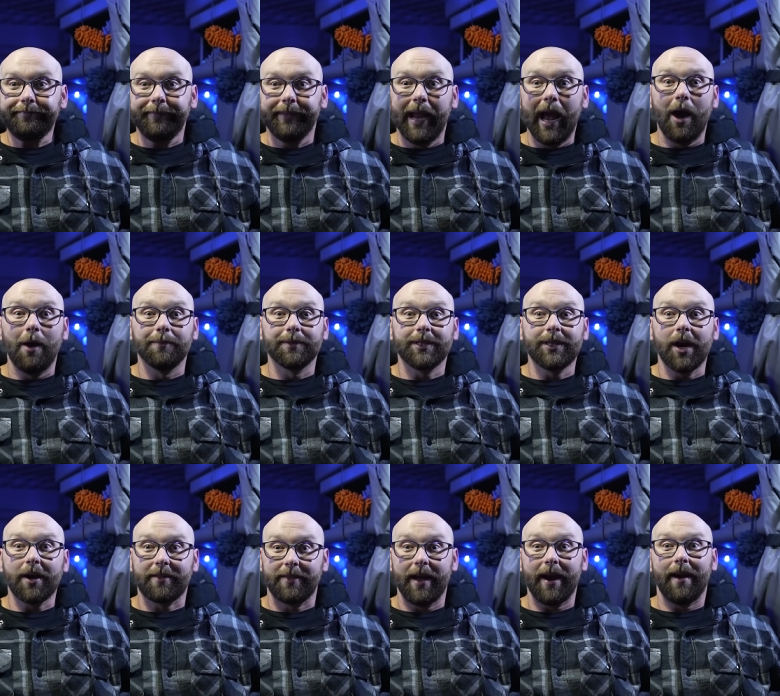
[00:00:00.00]
now I'm
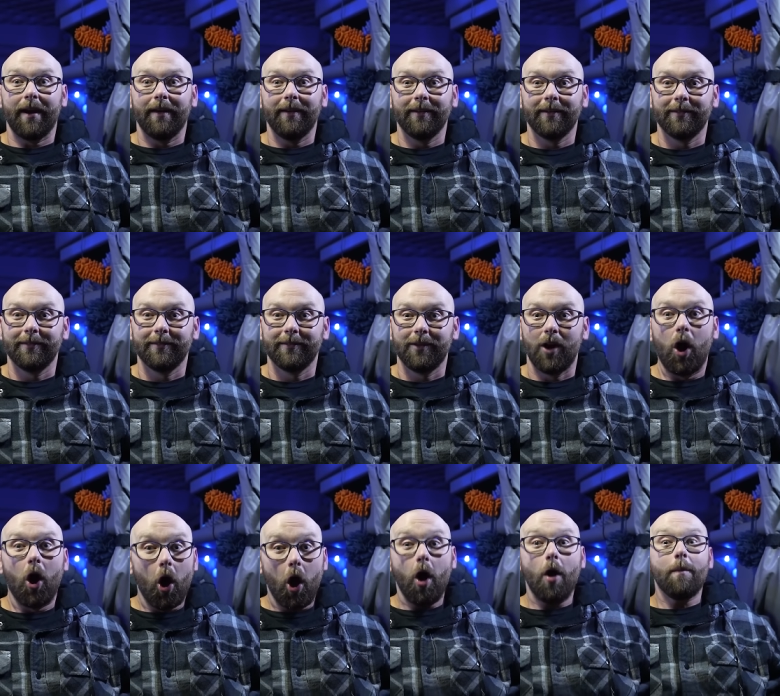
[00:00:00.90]
stuck there
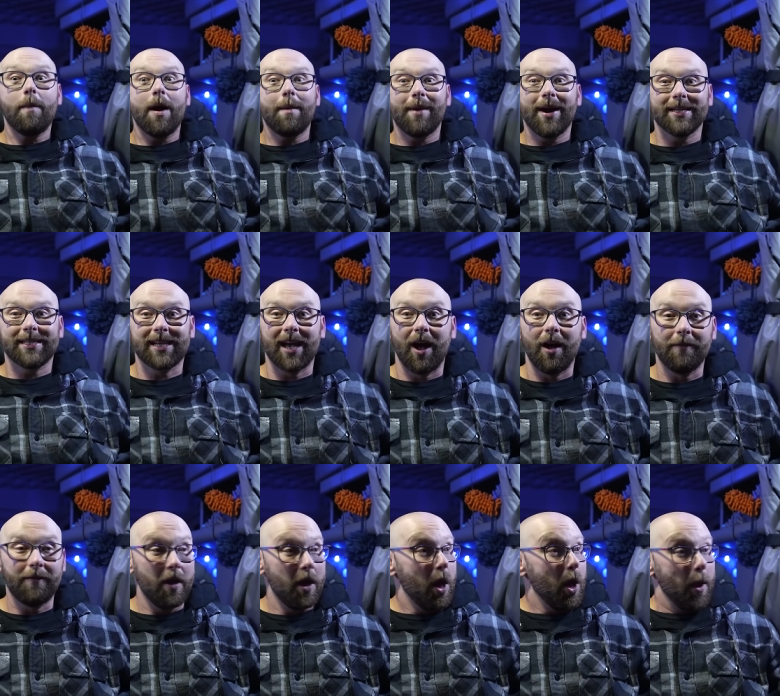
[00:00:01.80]
all by
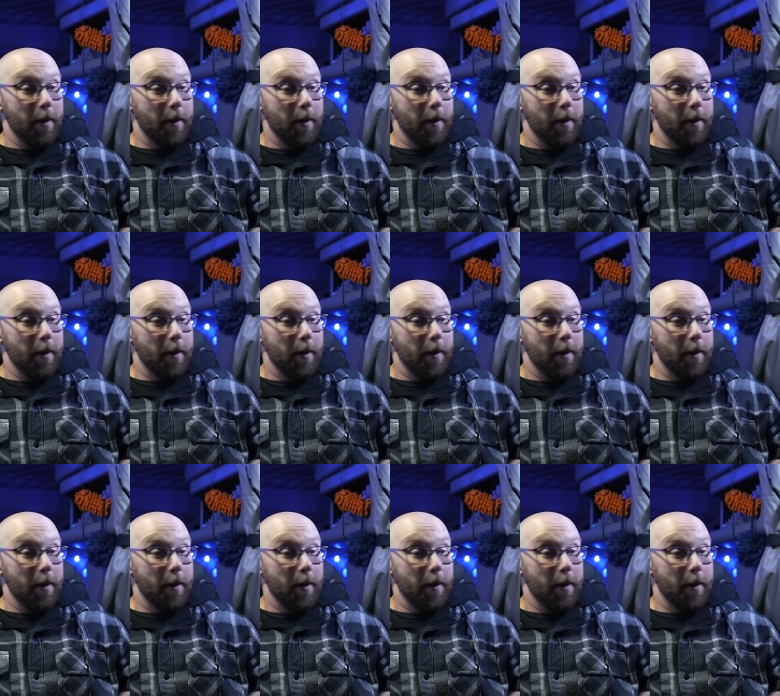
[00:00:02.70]
myself.